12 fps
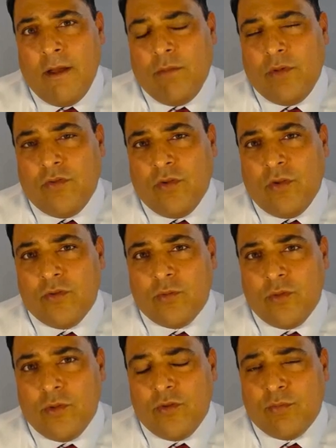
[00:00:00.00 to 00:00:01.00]
but there's also
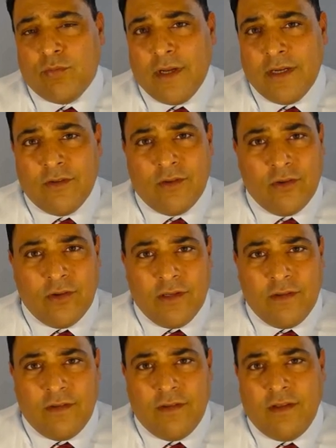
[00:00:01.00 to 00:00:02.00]
reduced brain
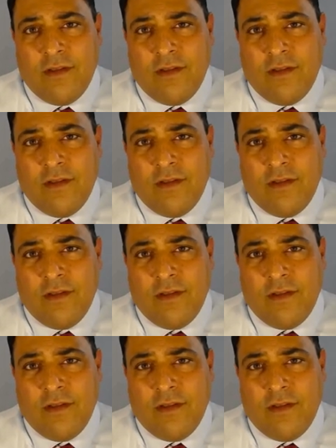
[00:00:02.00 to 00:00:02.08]
endurance.